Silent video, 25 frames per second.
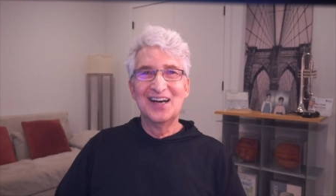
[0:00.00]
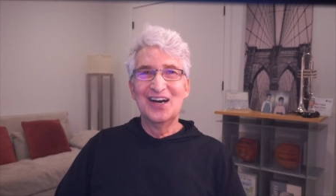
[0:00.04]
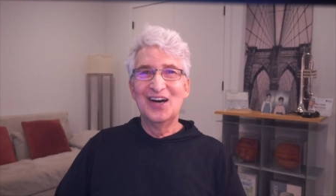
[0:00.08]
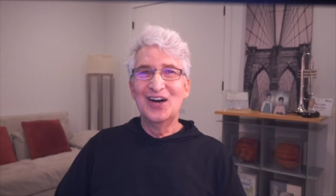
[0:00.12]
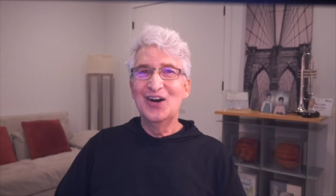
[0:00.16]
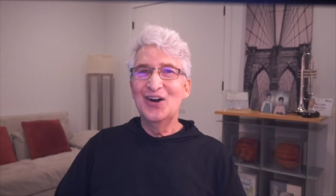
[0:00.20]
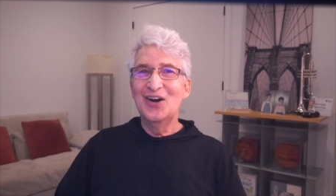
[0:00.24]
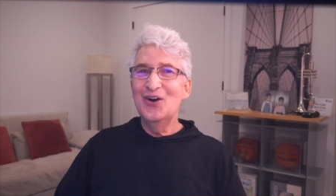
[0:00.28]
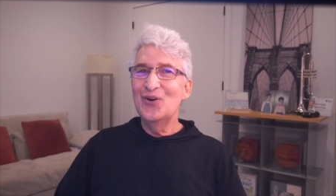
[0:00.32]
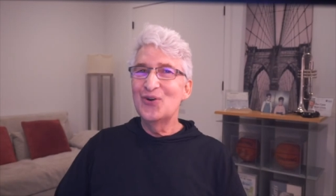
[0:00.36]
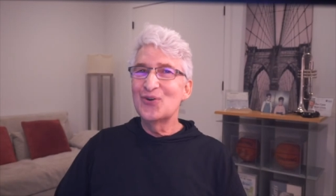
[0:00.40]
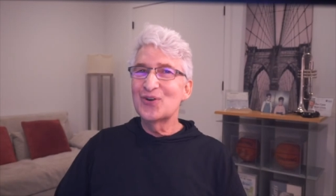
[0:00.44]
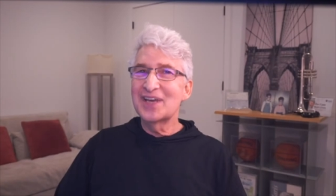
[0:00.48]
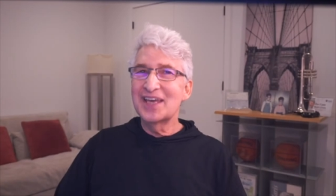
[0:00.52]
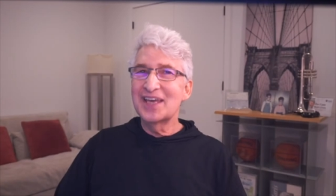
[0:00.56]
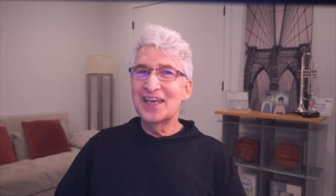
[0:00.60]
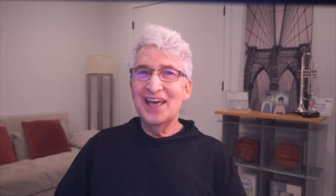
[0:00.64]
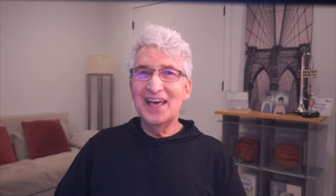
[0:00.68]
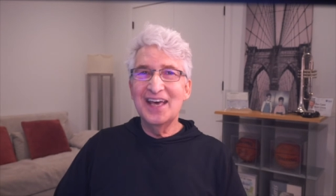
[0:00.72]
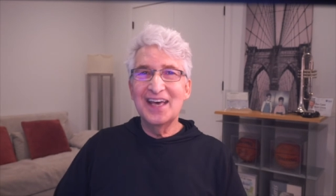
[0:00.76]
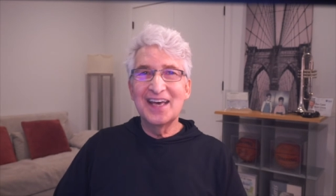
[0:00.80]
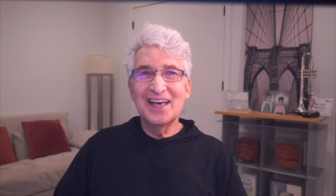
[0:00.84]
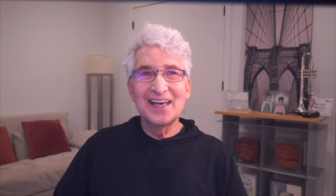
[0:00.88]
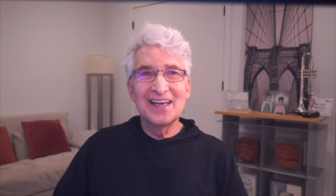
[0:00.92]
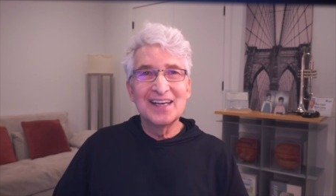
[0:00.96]

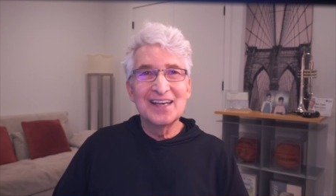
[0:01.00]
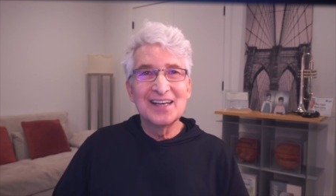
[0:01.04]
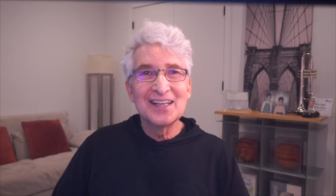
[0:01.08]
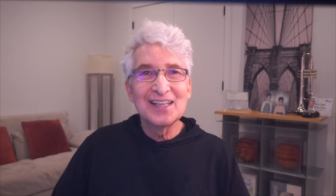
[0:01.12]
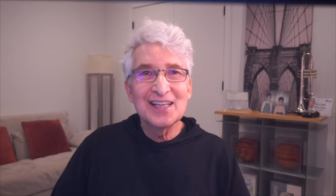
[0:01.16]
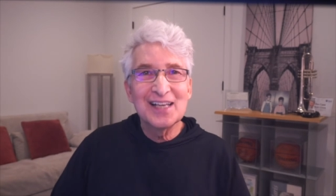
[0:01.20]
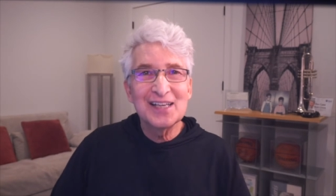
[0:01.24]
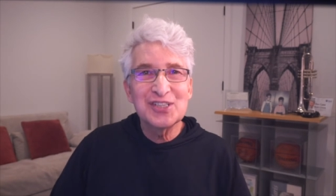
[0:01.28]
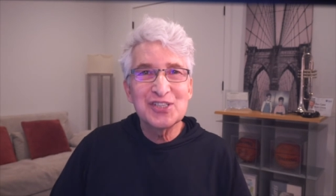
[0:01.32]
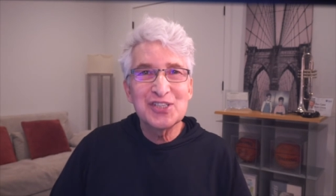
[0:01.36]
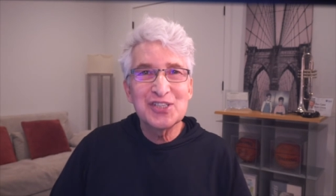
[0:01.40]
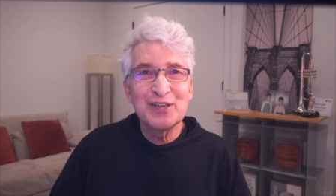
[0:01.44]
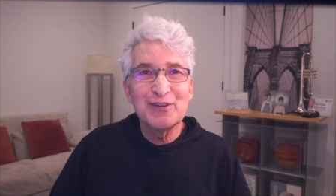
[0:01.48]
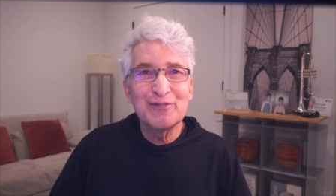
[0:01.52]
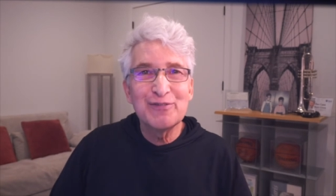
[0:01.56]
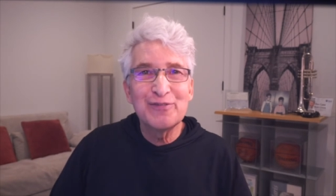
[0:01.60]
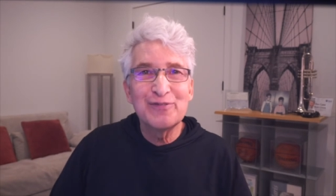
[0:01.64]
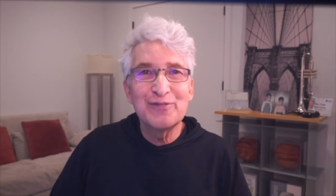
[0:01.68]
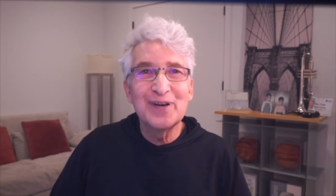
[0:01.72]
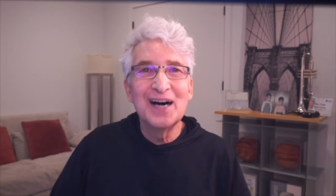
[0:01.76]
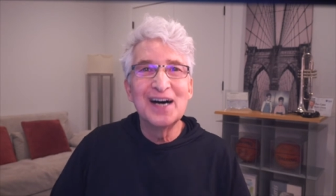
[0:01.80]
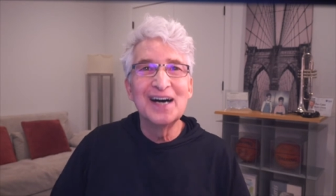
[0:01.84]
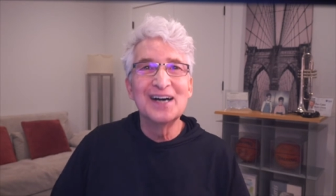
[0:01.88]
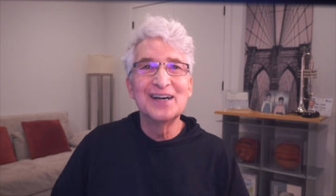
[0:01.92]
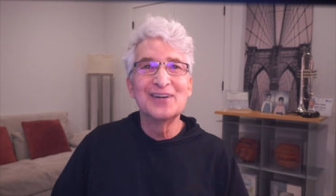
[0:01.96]
Okay, let's shift
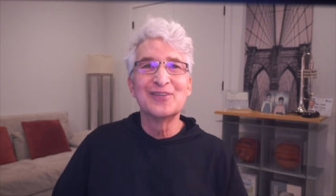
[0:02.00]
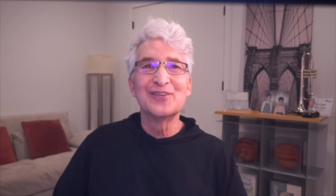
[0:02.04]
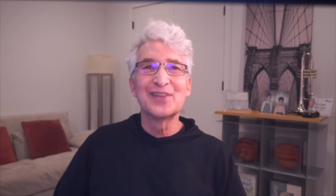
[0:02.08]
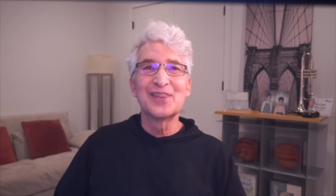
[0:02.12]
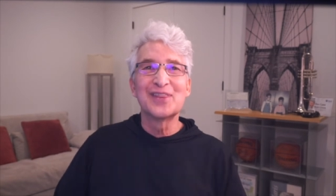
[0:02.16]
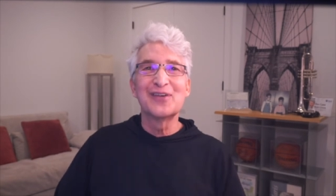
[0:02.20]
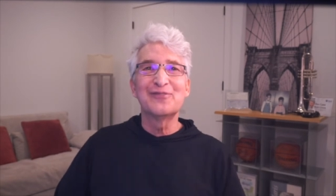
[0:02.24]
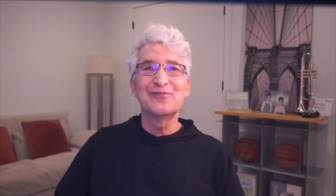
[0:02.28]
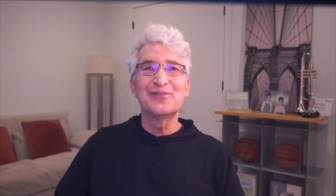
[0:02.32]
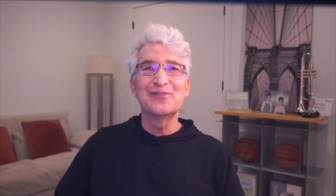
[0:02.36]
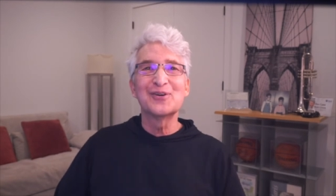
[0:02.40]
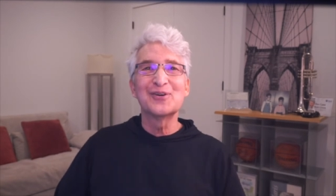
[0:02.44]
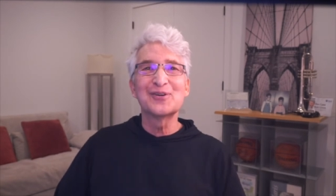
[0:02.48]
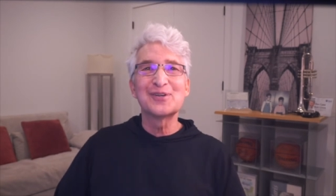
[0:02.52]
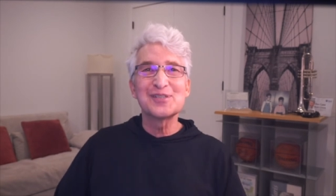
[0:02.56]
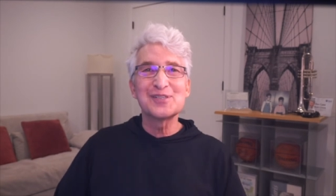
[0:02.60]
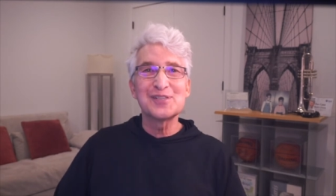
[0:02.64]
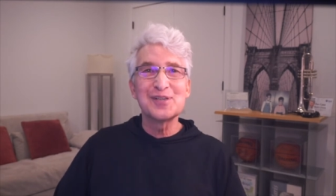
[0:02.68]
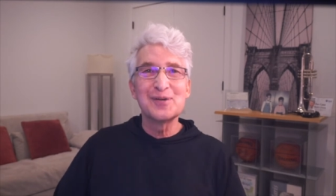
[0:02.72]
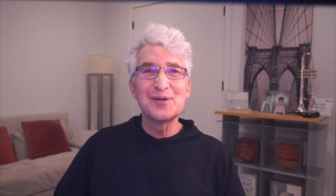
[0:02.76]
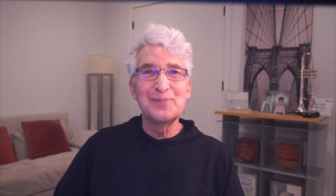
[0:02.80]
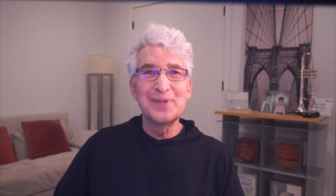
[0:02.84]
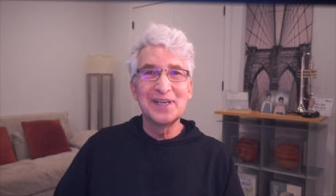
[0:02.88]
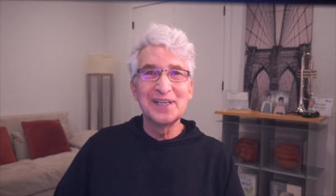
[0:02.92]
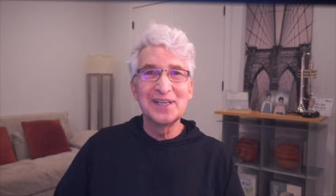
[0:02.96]
the focus a
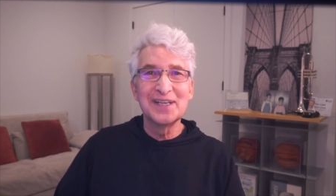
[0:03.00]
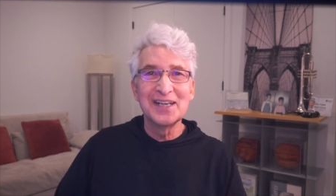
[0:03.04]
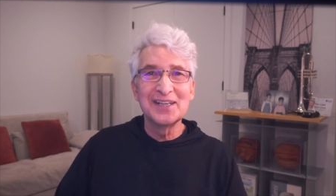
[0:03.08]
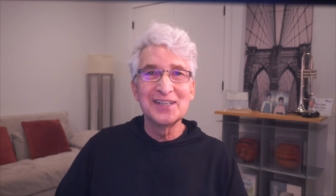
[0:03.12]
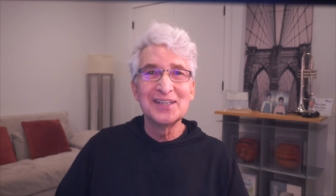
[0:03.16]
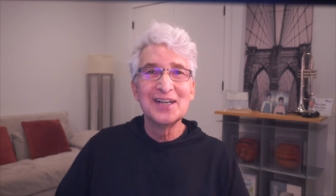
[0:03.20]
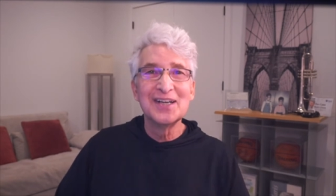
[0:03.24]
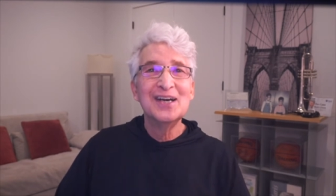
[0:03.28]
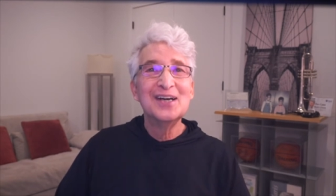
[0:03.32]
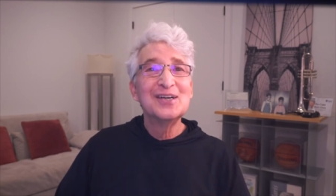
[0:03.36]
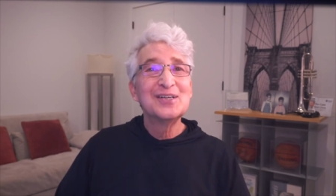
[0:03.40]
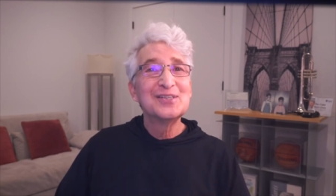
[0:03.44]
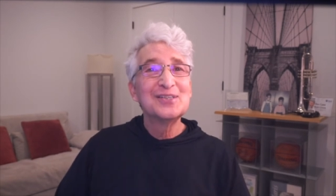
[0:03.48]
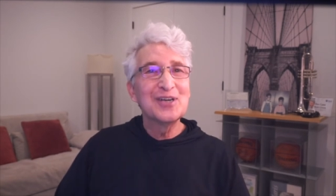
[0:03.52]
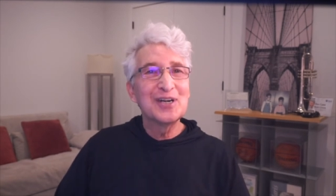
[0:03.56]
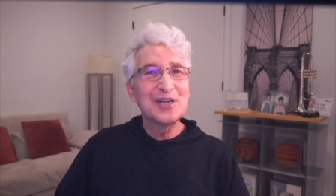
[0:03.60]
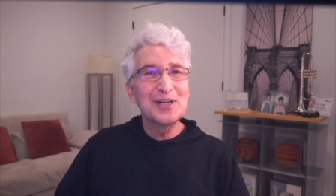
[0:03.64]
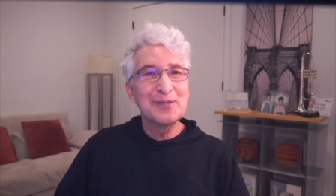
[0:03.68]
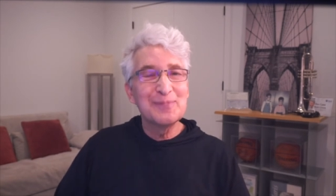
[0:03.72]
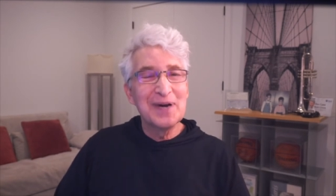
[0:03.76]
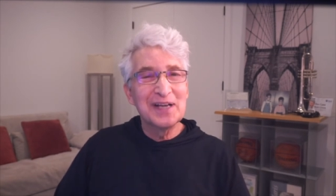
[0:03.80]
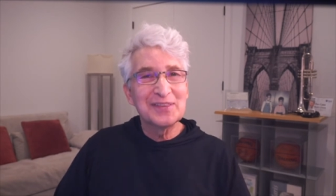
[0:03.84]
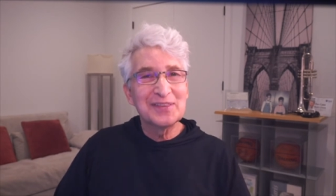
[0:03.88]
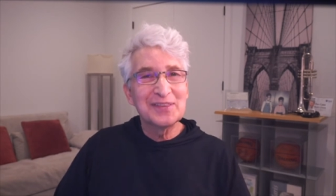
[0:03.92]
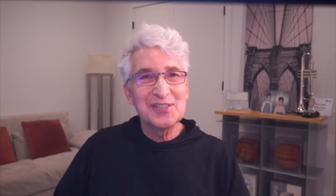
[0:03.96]
bit and talk
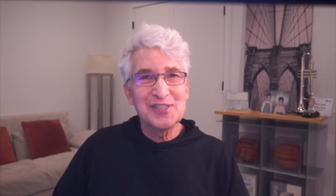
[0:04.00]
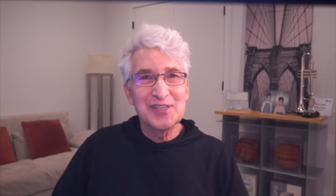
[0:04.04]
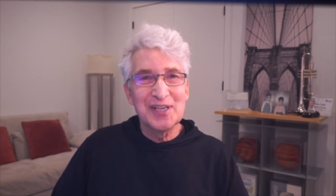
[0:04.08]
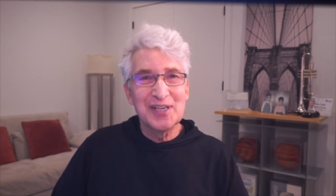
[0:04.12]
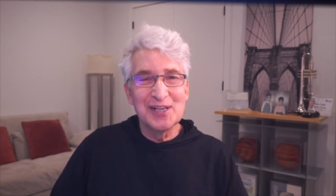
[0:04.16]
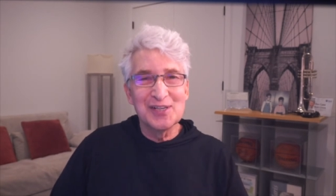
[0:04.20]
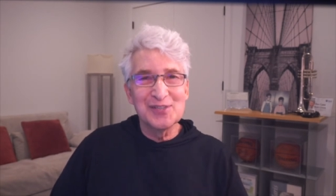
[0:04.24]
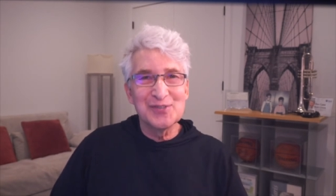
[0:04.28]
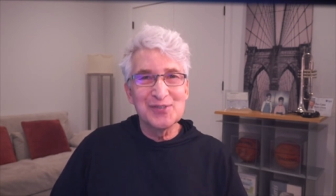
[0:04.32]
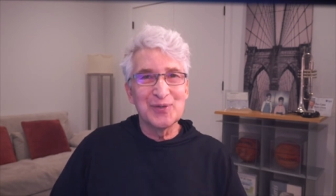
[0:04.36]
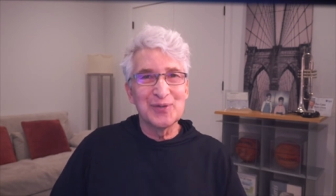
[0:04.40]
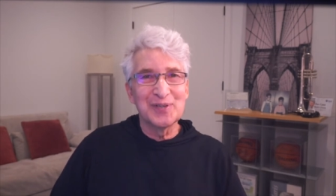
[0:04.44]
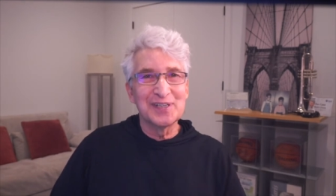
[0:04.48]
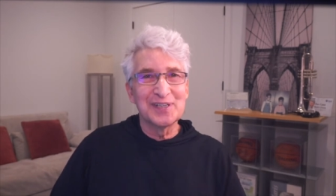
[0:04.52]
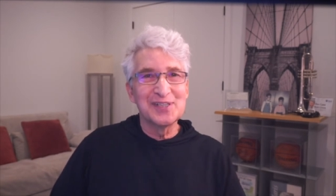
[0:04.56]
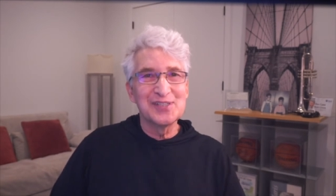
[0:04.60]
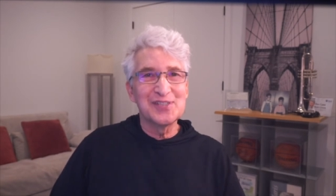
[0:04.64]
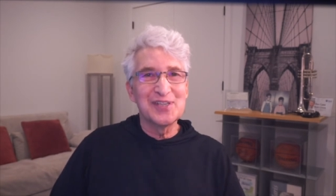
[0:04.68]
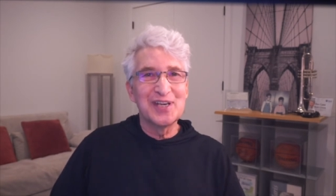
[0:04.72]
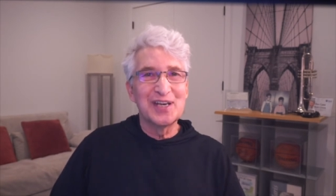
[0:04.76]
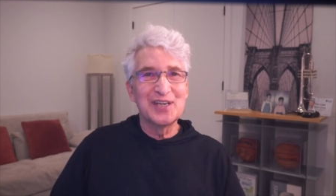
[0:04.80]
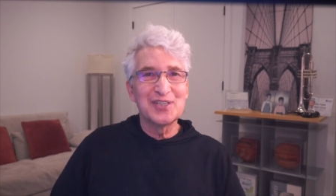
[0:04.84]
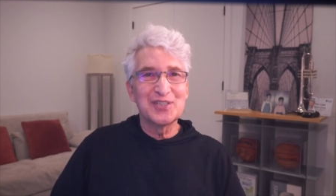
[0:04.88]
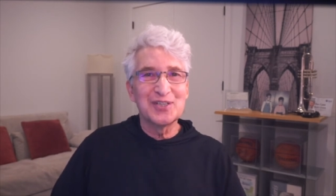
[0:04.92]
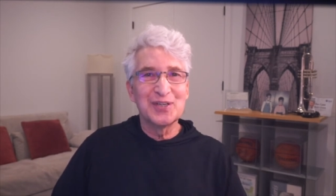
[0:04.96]
about the sales
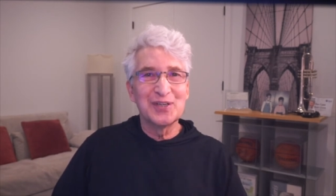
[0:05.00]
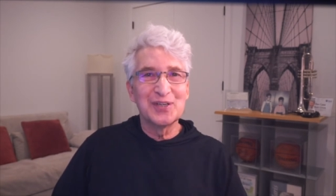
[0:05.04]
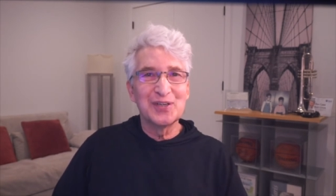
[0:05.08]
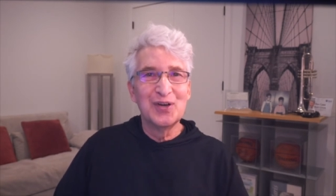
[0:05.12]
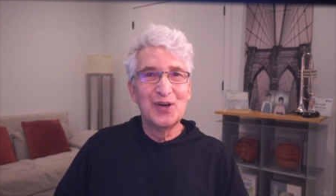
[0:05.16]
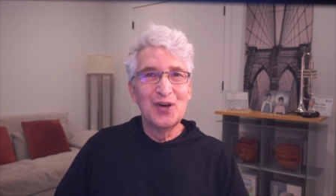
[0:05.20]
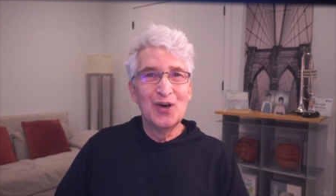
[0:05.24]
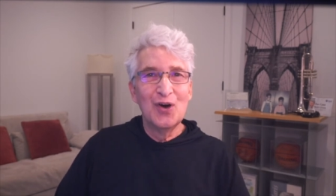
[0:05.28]
organization.